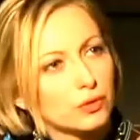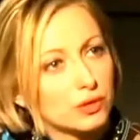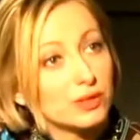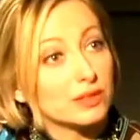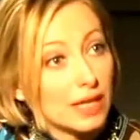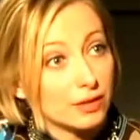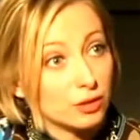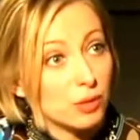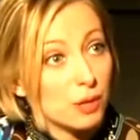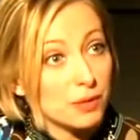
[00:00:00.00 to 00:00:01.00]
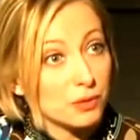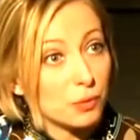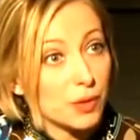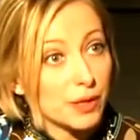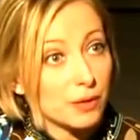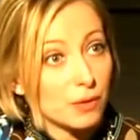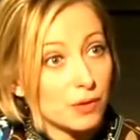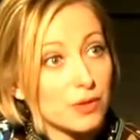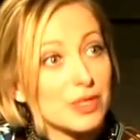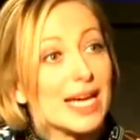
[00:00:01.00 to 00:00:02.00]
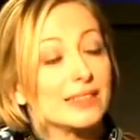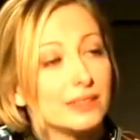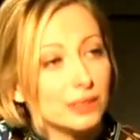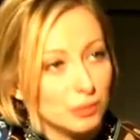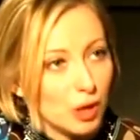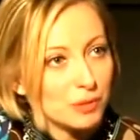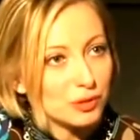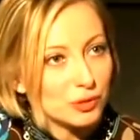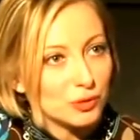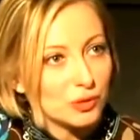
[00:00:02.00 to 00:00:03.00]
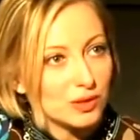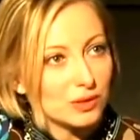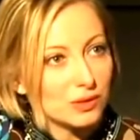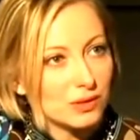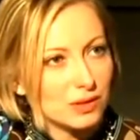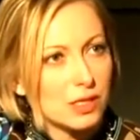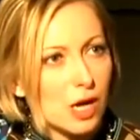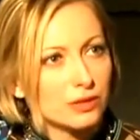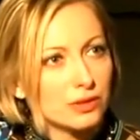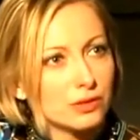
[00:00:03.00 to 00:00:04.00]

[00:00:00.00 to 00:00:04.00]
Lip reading: to decide the moment where, the ideal moment to do this, is it not?